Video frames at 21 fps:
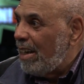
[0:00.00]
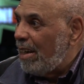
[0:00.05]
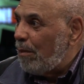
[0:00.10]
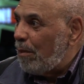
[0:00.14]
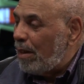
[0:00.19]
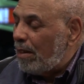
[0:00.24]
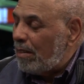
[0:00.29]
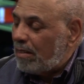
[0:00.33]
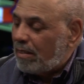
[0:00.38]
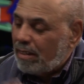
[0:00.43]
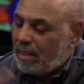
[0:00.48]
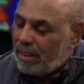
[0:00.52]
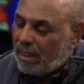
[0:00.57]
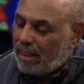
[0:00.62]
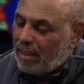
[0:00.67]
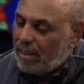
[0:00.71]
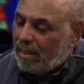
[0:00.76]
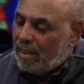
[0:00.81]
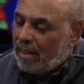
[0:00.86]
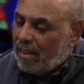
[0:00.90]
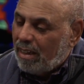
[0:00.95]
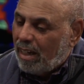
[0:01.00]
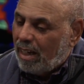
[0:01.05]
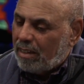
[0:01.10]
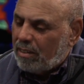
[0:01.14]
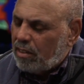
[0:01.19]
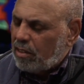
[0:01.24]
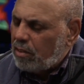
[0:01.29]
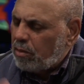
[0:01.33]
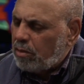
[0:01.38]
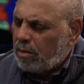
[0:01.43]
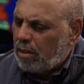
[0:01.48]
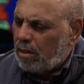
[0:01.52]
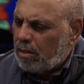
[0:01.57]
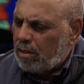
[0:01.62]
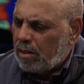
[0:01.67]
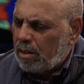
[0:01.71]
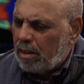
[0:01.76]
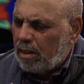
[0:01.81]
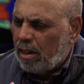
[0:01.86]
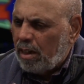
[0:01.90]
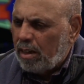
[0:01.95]
But I was thinking, I just
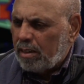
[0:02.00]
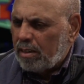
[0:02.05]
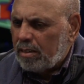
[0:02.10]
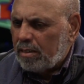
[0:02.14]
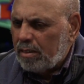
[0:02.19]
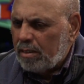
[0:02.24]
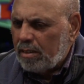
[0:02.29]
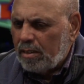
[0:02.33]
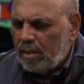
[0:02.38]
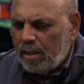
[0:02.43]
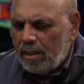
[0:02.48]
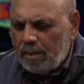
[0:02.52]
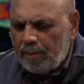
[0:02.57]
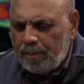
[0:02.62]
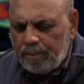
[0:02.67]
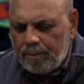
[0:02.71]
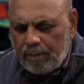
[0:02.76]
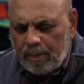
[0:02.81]
heard an article,